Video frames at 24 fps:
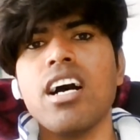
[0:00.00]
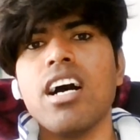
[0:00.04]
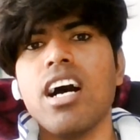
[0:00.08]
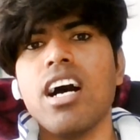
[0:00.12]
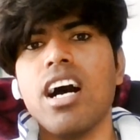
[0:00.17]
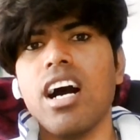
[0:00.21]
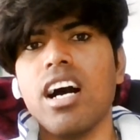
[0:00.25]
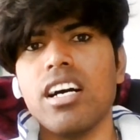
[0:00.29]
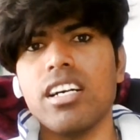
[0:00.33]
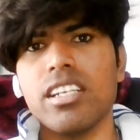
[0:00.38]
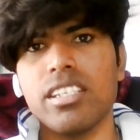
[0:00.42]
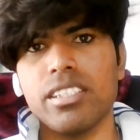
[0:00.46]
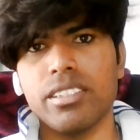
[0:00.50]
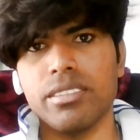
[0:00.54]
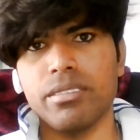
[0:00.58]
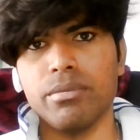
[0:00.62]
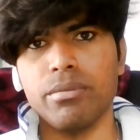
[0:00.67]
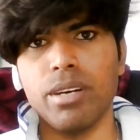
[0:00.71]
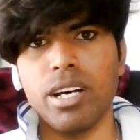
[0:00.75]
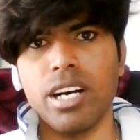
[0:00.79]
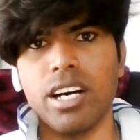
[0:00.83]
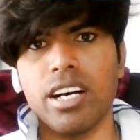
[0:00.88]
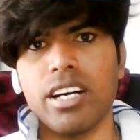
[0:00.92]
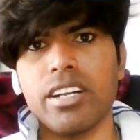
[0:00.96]
uh,
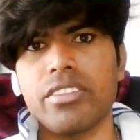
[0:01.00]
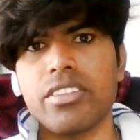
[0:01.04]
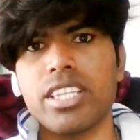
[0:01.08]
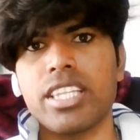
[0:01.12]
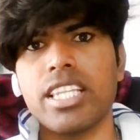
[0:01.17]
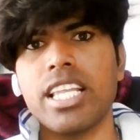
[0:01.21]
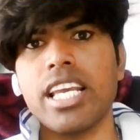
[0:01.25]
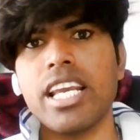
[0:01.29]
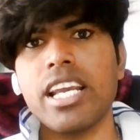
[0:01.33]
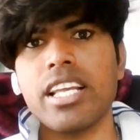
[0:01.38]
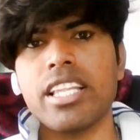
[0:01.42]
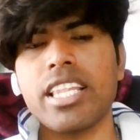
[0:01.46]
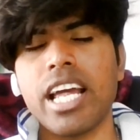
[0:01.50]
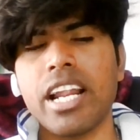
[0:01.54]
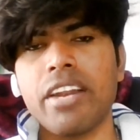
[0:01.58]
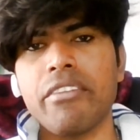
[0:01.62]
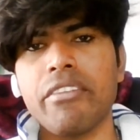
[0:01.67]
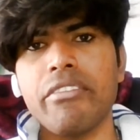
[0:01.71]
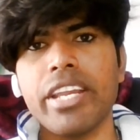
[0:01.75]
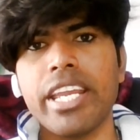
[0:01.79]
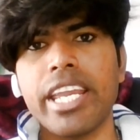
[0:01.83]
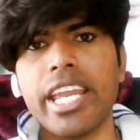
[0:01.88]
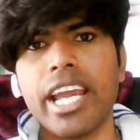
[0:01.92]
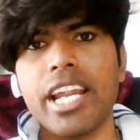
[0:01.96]
uh, thing
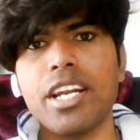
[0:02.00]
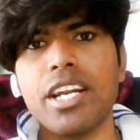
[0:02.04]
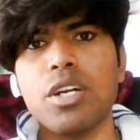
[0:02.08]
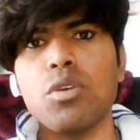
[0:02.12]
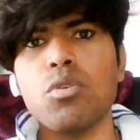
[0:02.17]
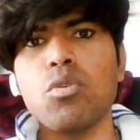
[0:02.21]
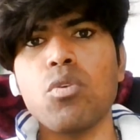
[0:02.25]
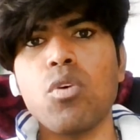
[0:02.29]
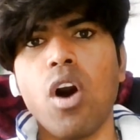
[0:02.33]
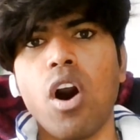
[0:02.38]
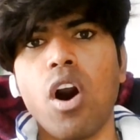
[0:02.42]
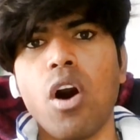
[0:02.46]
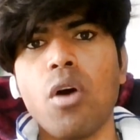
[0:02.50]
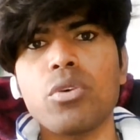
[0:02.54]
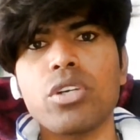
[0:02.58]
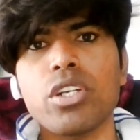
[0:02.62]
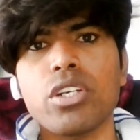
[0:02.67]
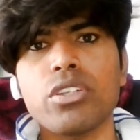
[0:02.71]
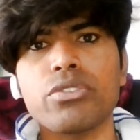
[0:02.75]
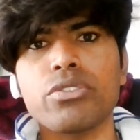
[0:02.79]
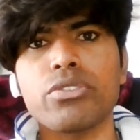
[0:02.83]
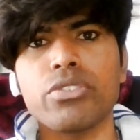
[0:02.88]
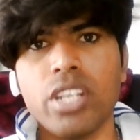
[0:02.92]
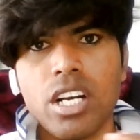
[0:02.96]
that we can do out
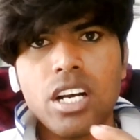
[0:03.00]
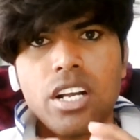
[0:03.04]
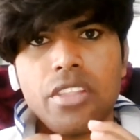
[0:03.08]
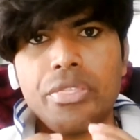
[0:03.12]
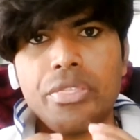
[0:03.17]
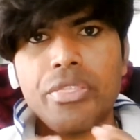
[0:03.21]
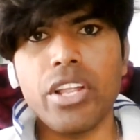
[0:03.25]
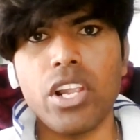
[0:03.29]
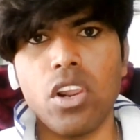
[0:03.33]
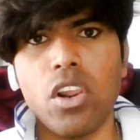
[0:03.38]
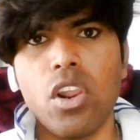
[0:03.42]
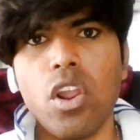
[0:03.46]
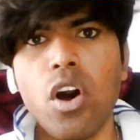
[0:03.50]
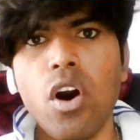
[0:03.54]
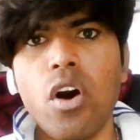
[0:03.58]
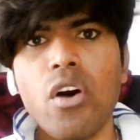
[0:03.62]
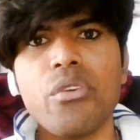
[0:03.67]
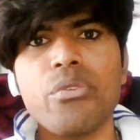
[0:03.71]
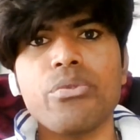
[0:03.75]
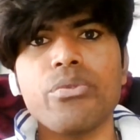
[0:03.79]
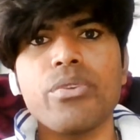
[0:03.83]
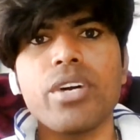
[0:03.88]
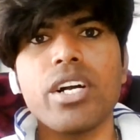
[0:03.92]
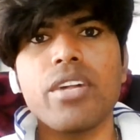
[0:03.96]
of the
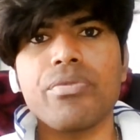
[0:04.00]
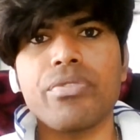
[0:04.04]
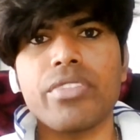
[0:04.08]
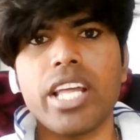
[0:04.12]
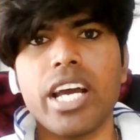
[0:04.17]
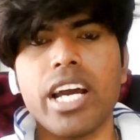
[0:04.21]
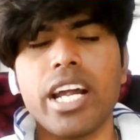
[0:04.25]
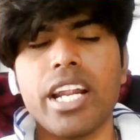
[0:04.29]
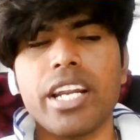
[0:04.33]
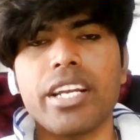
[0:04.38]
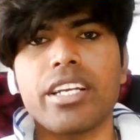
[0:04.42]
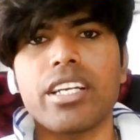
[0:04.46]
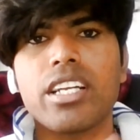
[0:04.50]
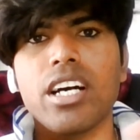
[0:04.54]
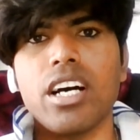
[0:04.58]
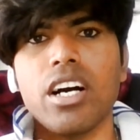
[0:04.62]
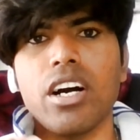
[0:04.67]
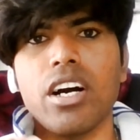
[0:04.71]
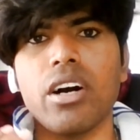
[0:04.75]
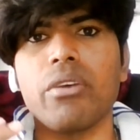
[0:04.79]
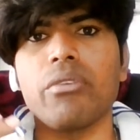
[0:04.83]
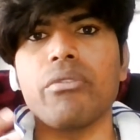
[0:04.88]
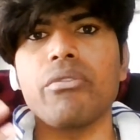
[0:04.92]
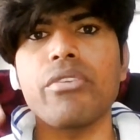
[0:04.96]
love that
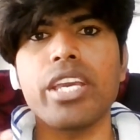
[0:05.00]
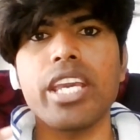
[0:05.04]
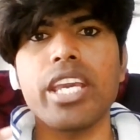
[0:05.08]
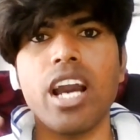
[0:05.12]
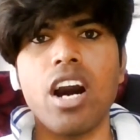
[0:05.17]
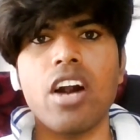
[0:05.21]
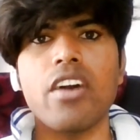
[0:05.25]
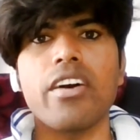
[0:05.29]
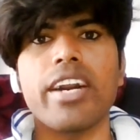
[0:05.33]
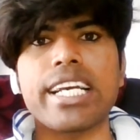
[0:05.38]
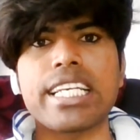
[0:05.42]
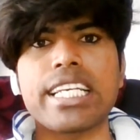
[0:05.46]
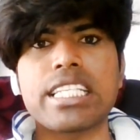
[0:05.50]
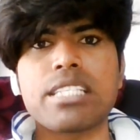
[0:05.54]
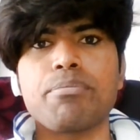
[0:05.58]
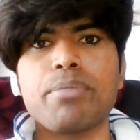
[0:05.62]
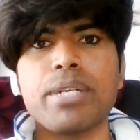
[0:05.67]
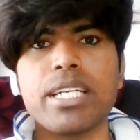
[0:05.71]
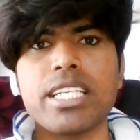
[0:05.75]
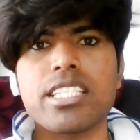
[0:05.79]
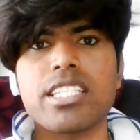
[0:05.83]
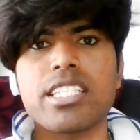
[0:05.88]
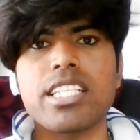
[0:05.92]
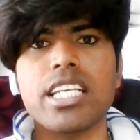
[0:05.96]
uh, we are
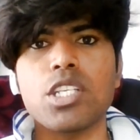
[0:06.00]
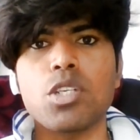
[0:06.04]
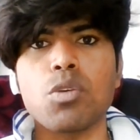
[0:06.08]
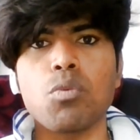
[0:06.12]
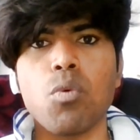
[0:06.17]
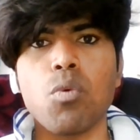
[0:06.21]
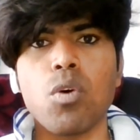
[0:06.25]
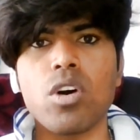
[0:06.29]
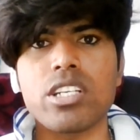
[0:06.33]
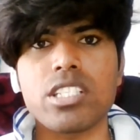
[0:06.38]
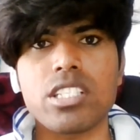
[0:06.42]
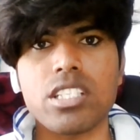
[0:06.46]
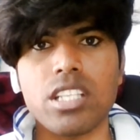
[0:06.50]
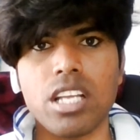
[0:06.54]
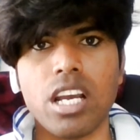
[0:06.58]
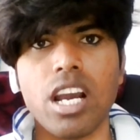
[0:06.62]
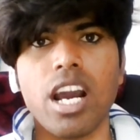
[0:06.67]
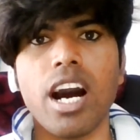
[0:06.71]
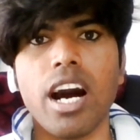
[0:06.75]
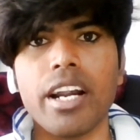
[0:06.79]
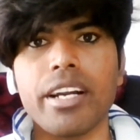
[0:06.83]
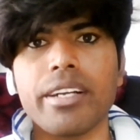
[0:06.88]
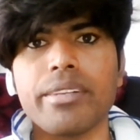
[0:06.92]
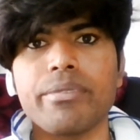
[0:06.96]
expressing towards
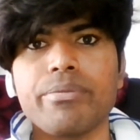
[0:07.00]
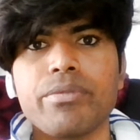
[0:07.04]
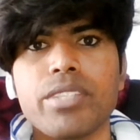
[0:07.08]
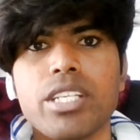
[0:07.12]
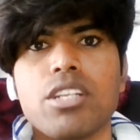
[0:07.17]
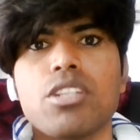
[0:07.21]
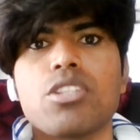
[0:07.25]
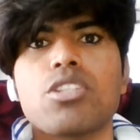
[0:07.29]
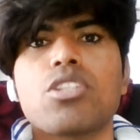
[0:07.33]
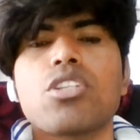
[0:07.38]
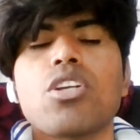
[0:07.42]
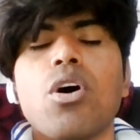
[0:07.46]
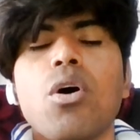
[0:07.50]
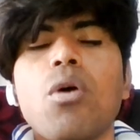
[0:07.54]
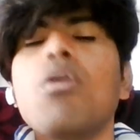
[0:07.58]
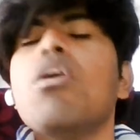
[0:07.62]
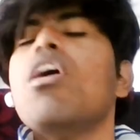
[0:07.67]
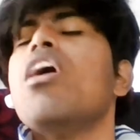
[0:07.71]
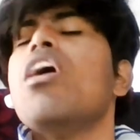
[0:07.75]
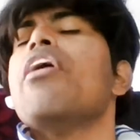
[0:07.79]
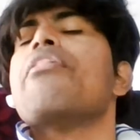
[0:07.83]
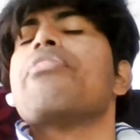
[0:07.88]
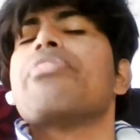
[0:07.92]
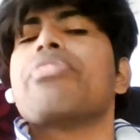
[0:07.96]
god so
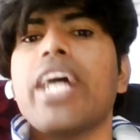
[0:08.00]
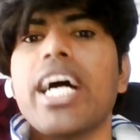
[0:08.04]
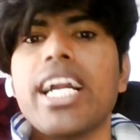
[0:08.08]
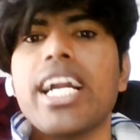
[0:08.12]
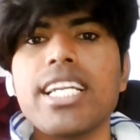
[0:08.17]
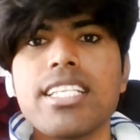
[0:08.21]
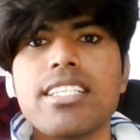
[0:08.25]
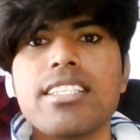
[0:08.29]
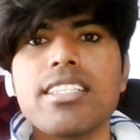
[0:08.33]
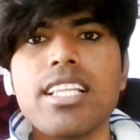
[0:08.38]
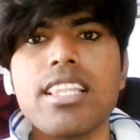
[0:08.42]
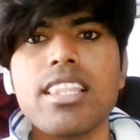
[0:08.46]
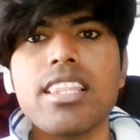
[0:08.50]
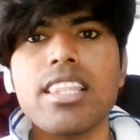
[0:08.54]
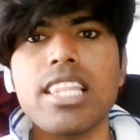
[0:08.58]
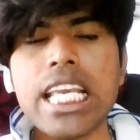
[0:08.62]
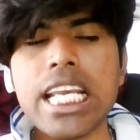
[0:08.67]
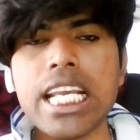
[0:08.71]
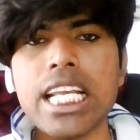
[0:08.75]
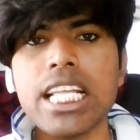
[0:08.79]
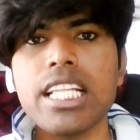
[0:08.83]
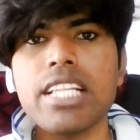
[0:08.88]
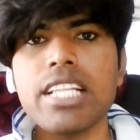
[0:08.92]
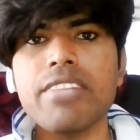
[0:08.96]
that is the
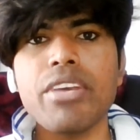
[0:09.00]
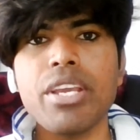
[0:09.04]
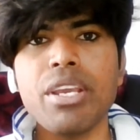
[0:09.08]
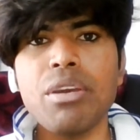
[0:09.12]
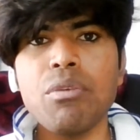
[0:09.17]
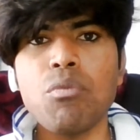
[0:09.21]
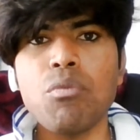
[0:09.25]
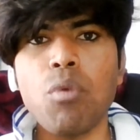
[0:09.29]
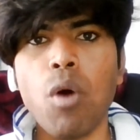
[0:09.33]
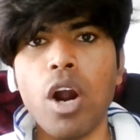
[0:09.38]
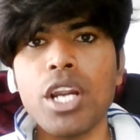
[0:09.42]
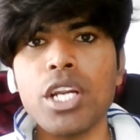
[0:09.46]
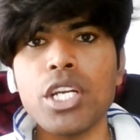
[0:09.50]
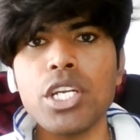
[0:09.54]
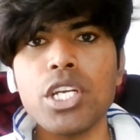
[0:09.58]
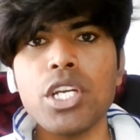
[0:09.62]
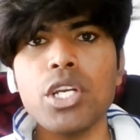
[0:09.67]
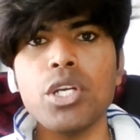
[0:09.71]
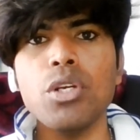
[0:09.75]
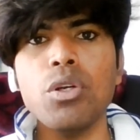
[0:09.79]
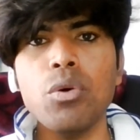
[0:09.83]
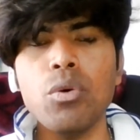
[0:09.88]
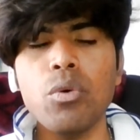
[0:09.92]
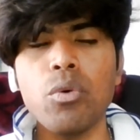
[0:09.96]
thing we want
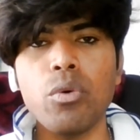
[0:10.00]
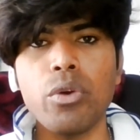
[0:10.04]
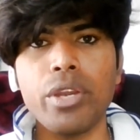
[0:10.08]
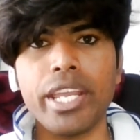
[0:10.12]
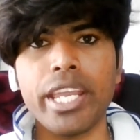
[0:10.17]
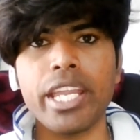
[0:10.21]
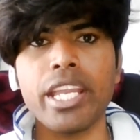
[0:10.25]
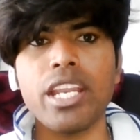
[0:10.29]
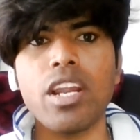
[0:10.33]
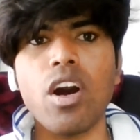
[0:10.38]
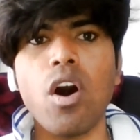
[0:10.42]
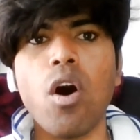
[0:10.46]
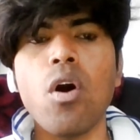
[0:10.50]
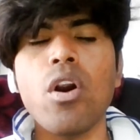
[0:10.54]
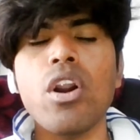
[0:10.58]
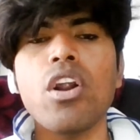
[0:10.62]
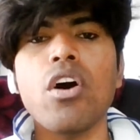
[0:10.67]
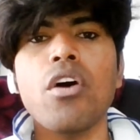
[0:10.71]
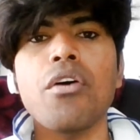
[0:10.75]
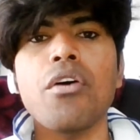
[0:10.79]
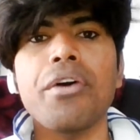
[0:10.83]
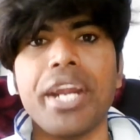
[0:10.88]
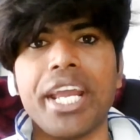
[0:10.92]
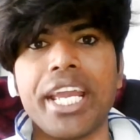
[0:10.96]
to do in all
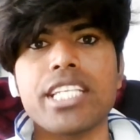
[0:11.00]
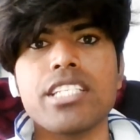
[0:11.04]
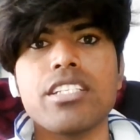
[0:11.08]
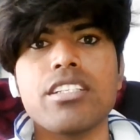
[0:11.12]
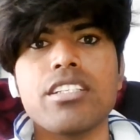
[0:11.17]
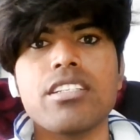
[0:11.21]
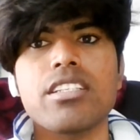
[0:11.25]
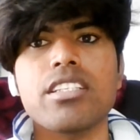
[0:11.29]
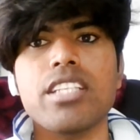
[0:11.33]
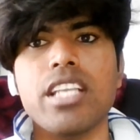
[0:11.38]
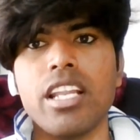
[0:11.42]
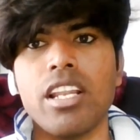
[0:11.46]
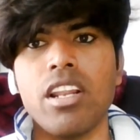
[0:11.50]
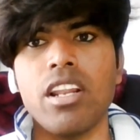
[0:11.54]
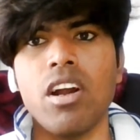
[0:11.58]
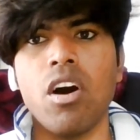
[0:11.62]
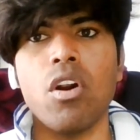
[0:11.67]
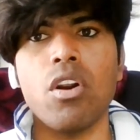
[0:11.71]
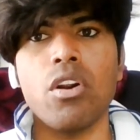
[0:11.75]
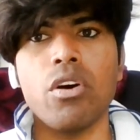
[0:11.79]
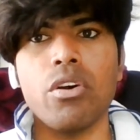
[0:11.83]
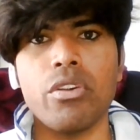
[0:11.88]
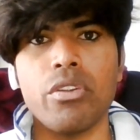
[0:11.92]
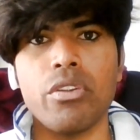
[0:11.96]
our ages in
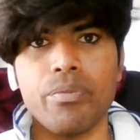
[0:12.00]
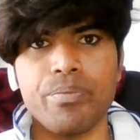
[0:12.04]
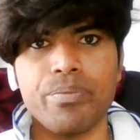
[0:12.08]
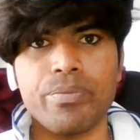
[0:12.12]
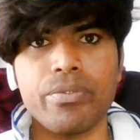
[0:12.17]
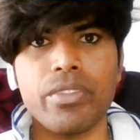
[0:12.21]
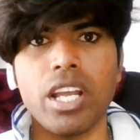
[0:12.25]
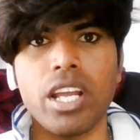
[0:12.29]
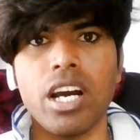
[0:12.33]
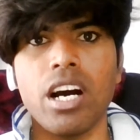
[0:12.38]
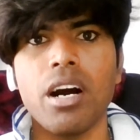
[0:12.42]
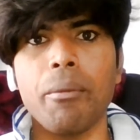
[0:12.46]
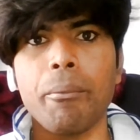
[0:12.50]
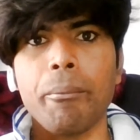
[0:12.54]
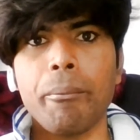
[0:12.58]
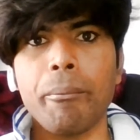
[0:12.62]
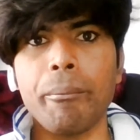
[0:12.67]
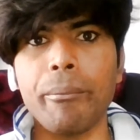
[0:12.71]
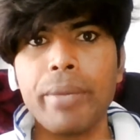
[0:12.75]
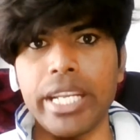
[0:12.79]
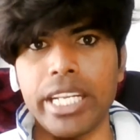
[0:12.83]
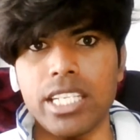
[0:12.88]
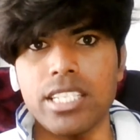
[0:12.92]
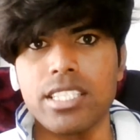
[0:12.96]
all our uh,
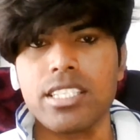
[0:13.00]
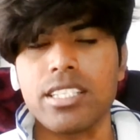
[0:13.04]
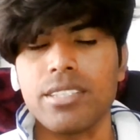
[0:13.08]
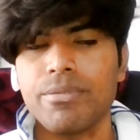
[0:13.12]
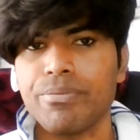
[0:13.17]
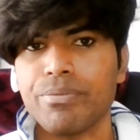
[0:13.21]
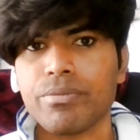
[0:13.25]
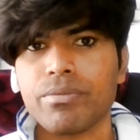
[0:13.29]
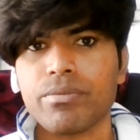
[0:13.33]
means